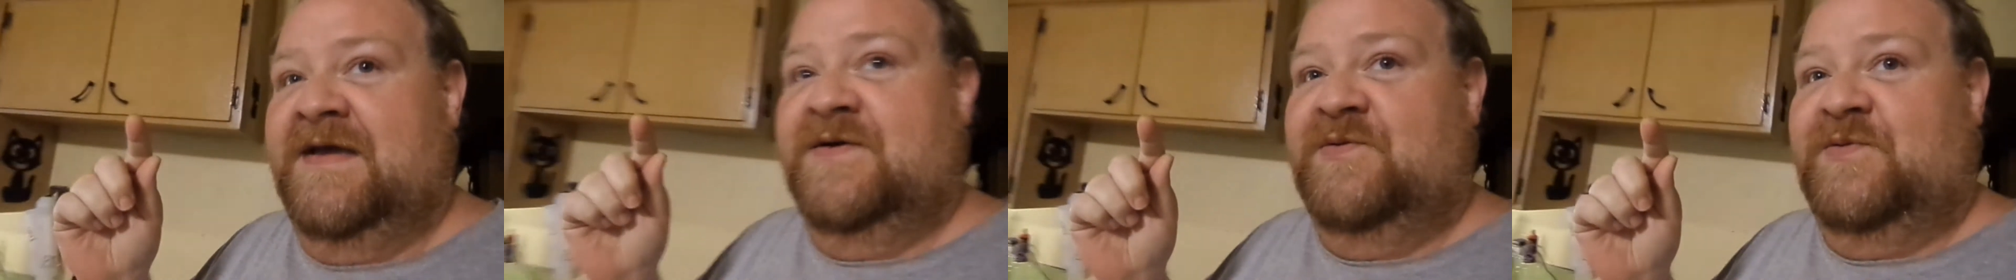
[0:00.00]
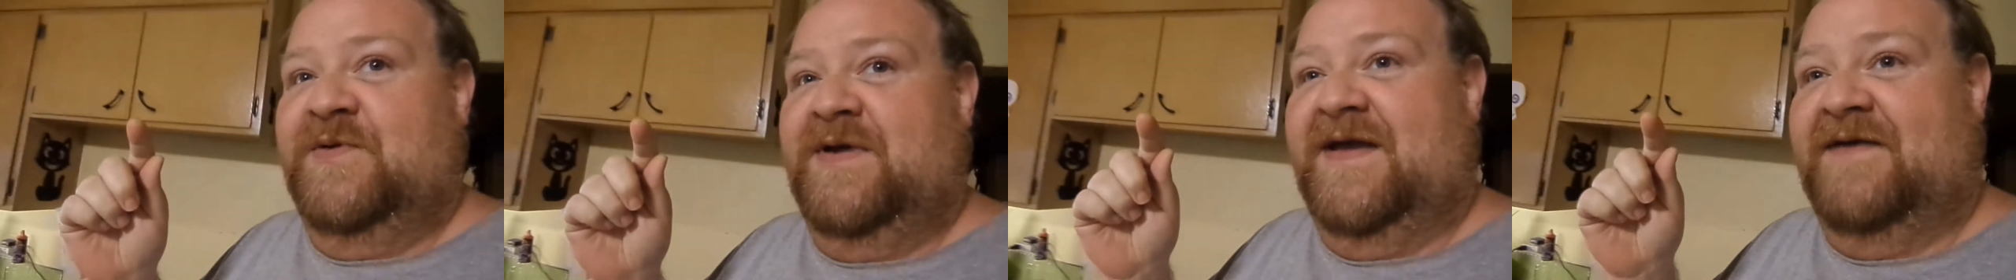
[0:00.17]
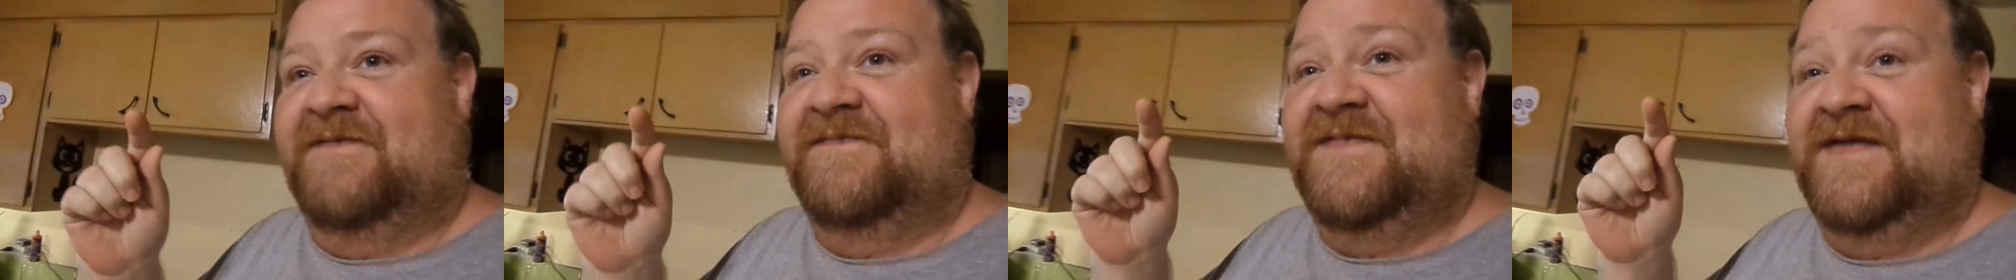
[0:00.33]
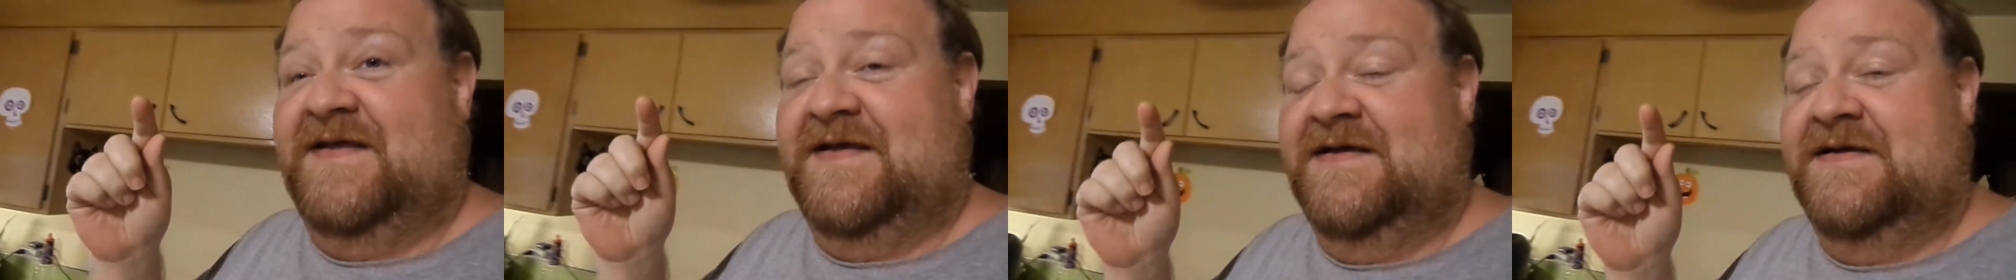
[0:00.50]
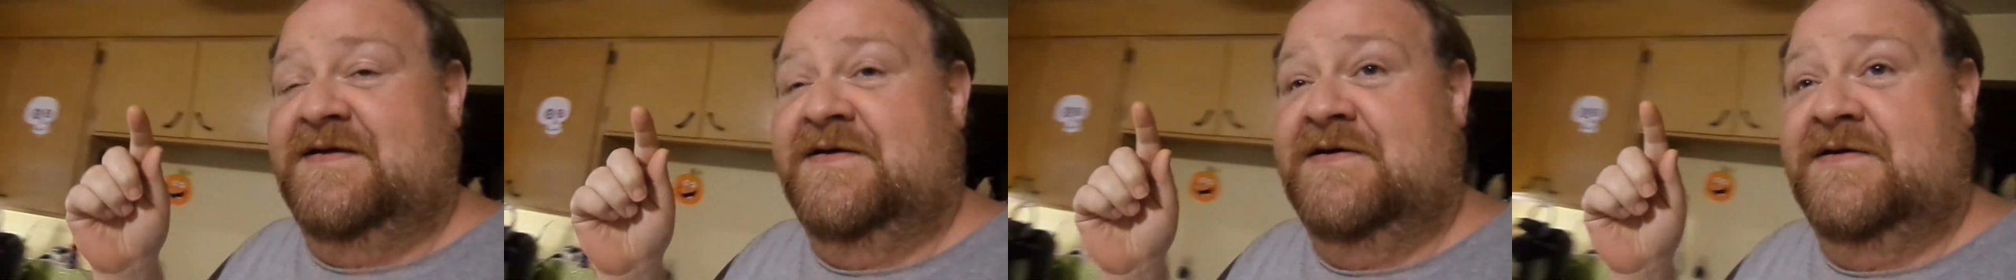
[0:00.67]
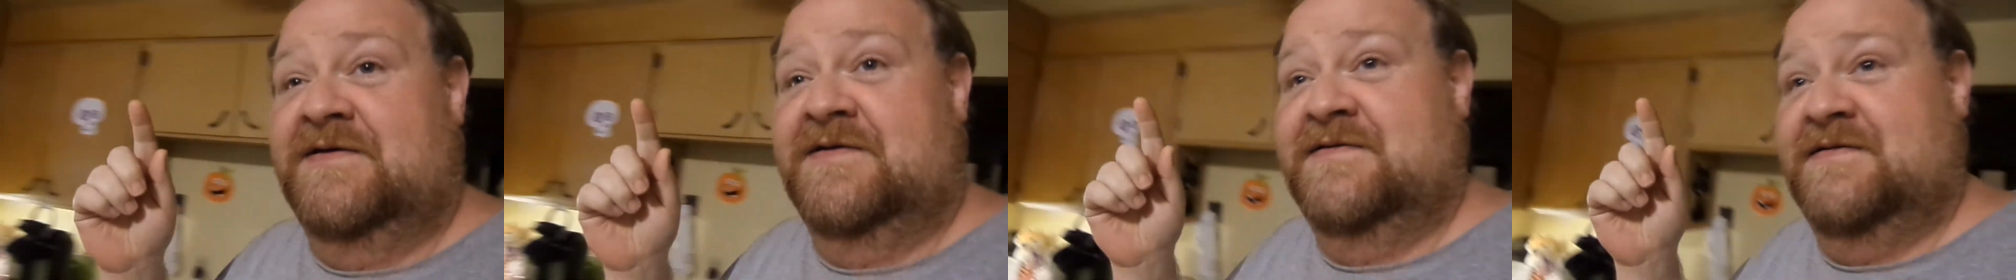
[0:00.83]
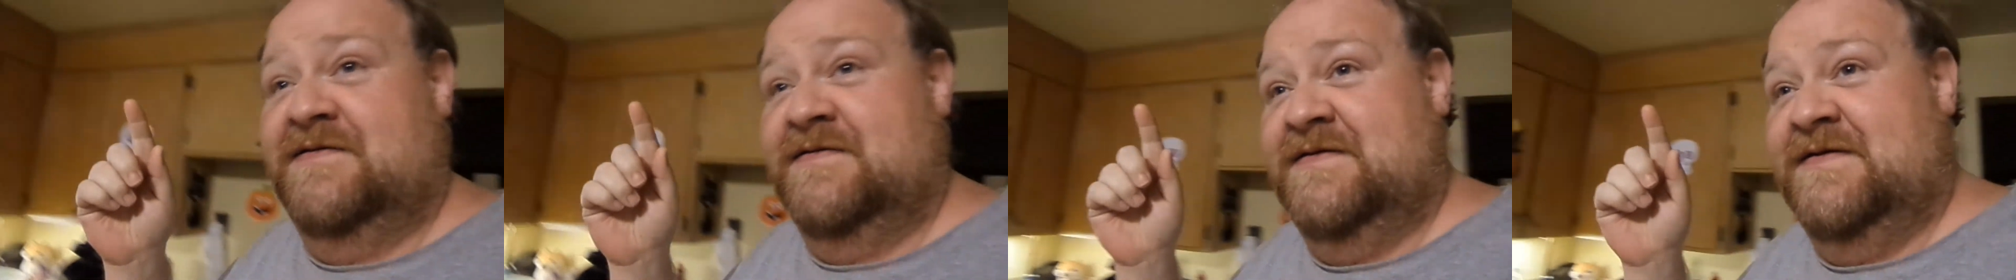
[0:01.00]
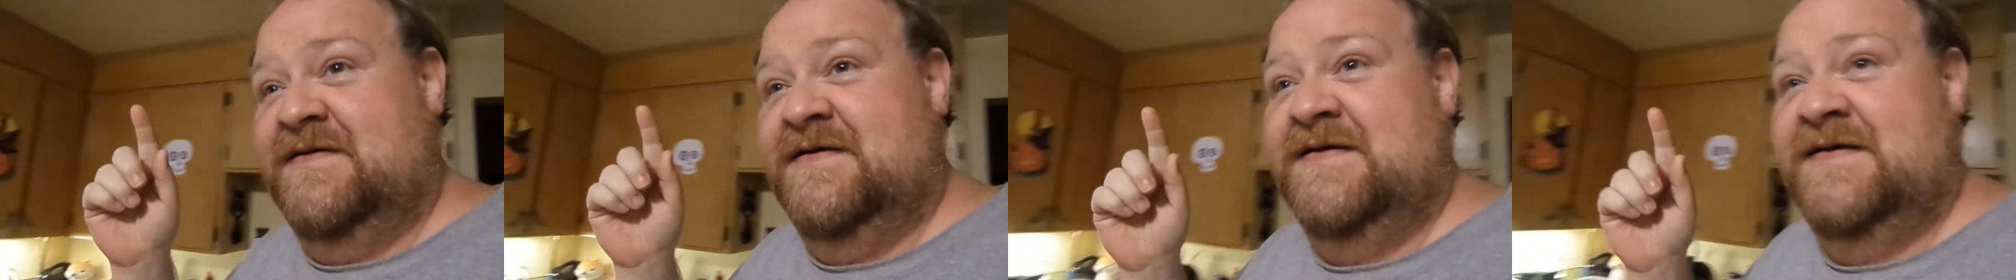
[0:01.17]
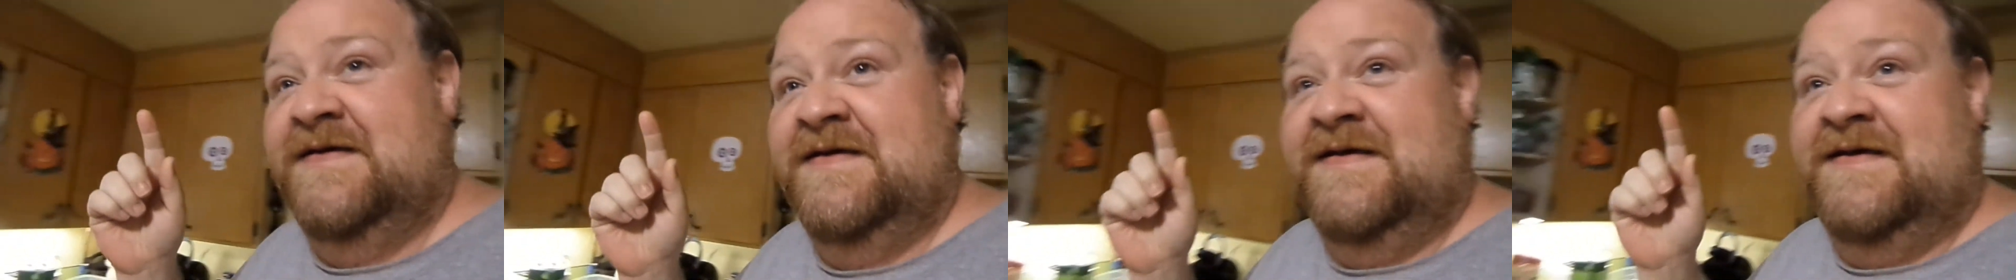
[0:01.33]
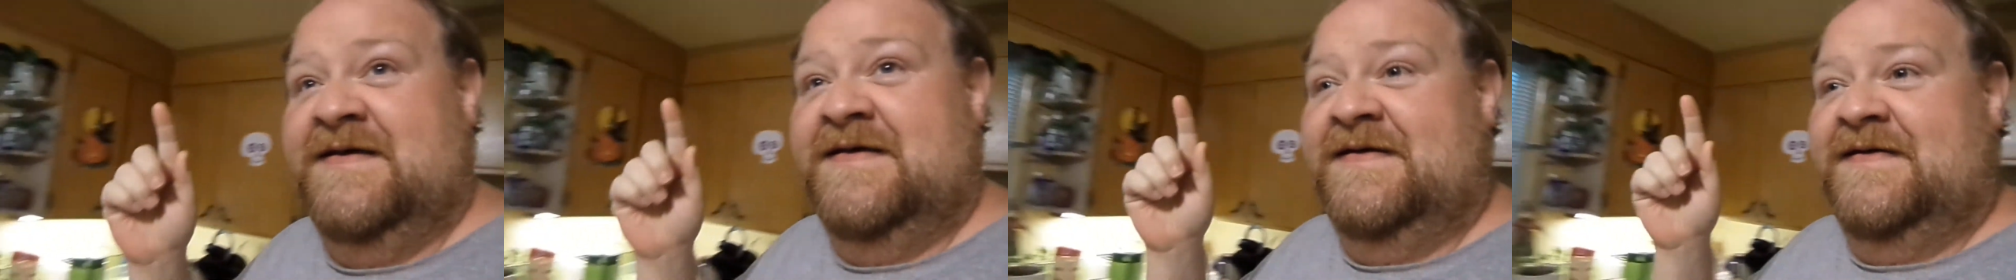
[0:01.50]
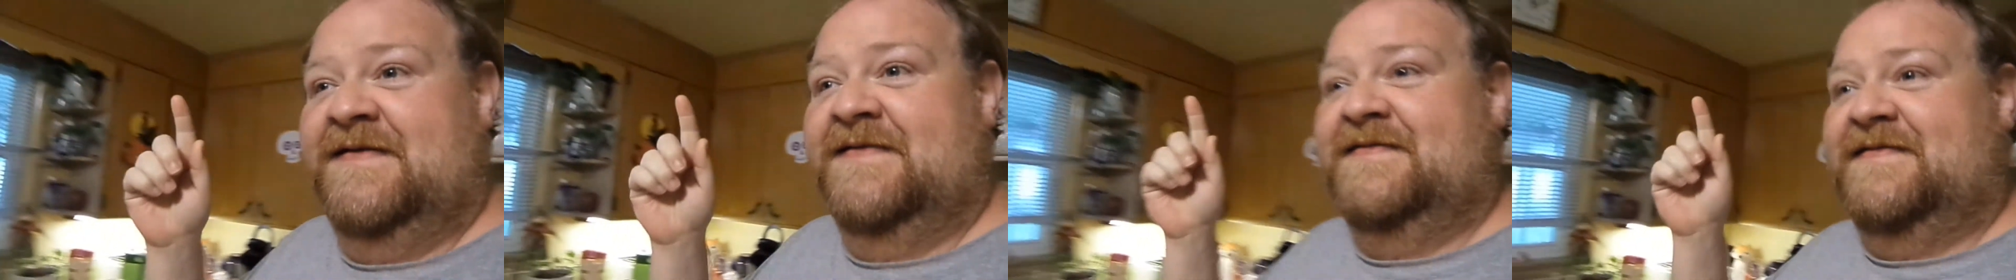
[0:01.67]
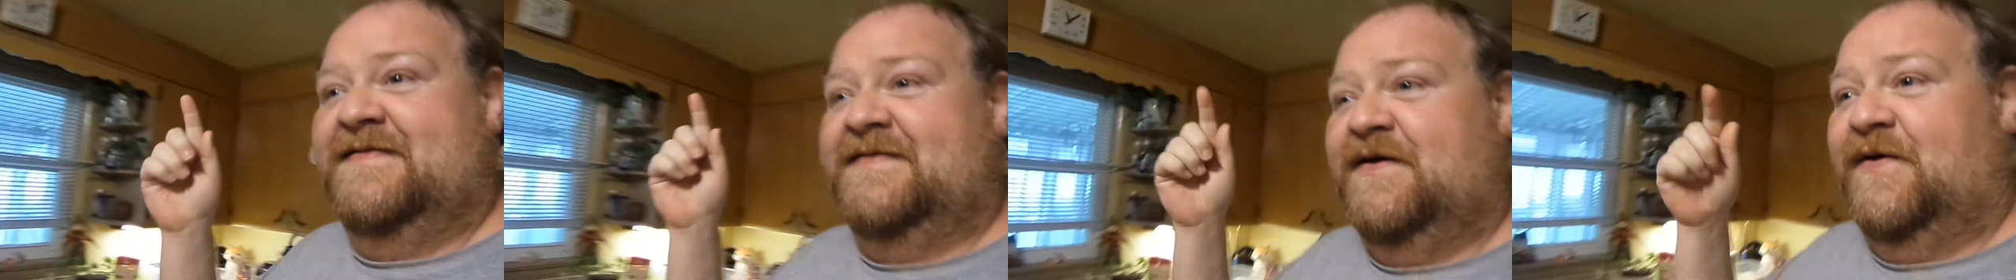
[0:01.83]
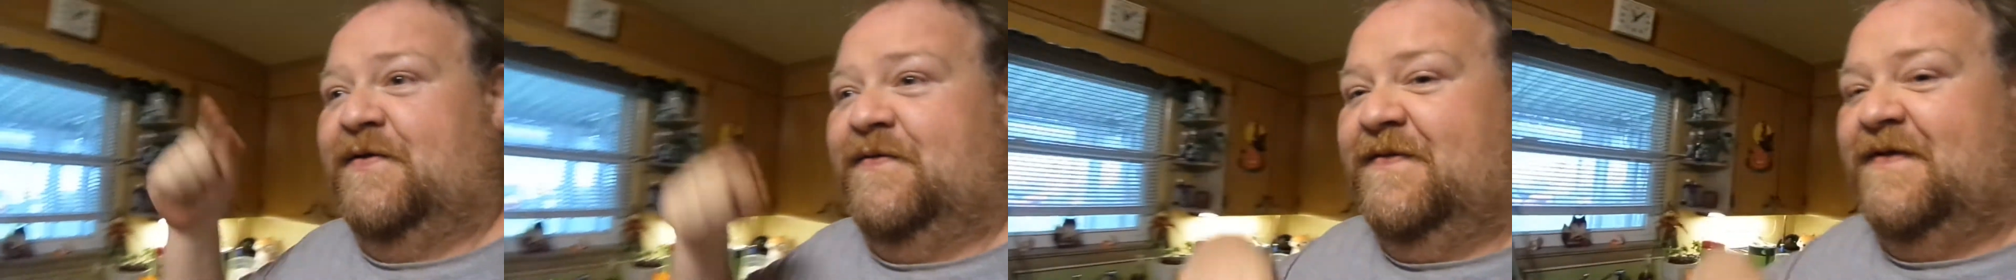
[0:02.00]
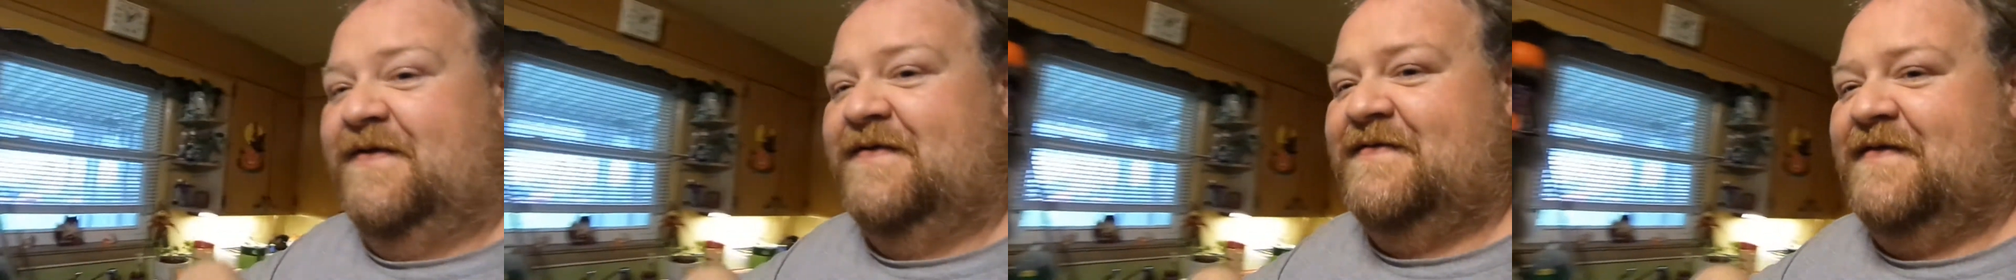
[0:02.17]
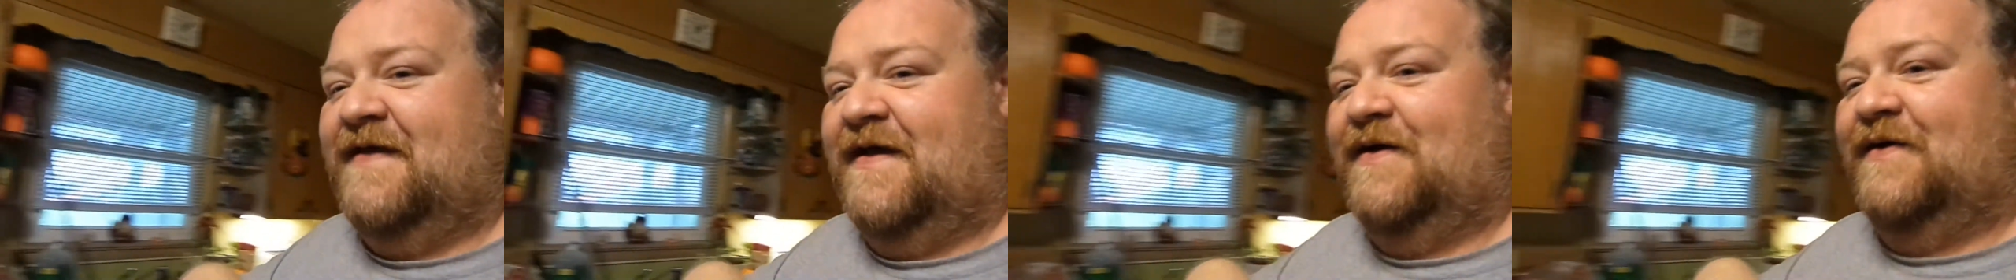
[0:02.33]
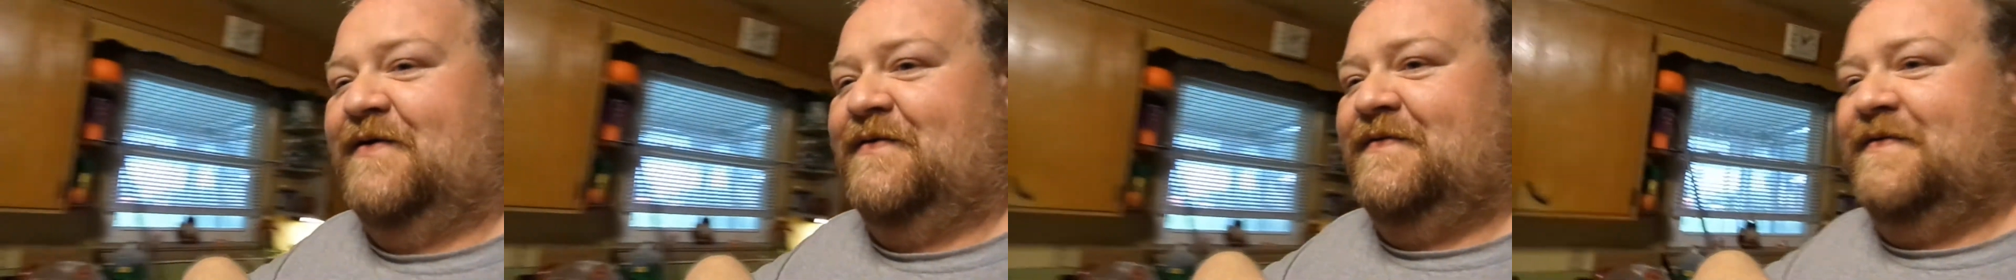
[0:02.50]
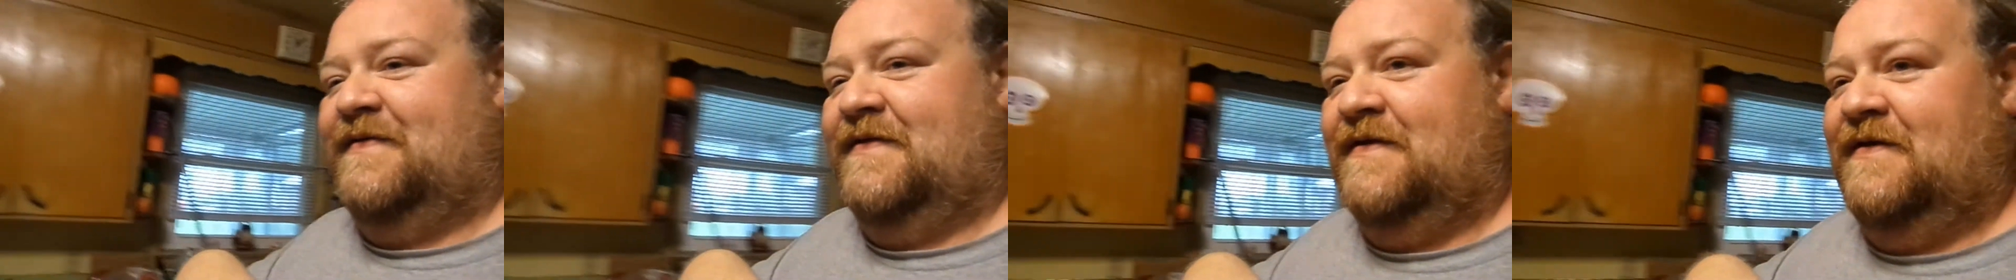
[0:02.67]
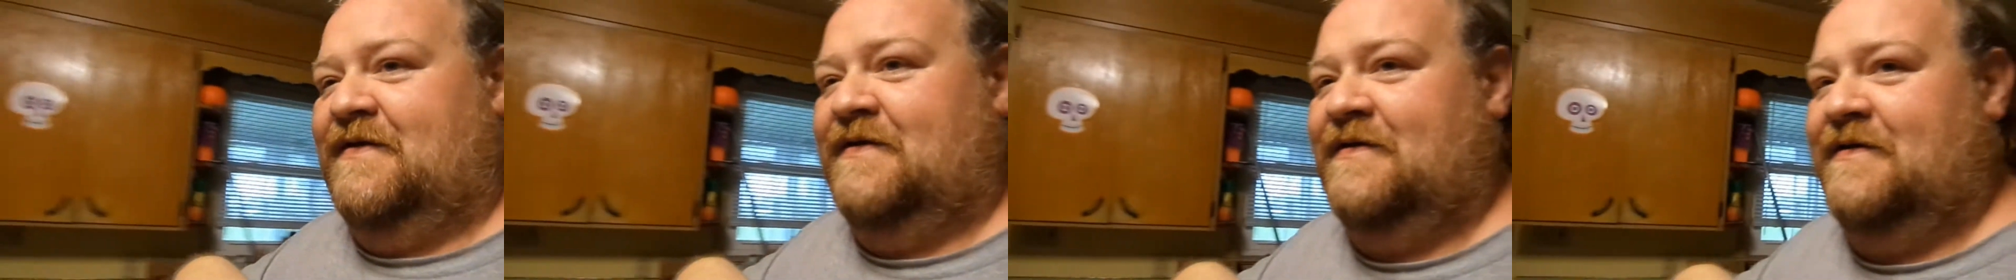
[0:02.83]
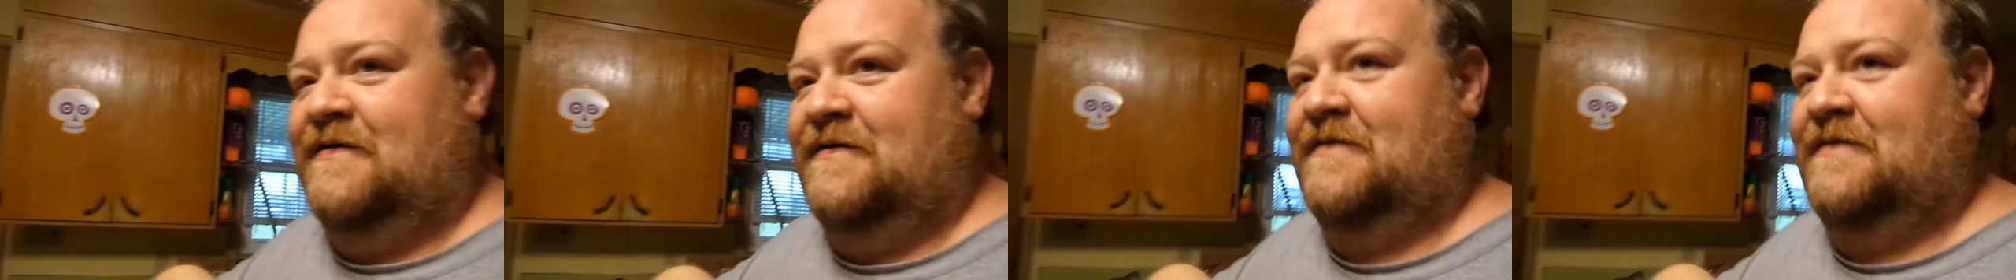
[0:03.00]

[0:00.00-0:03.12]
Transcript: we have to sell this house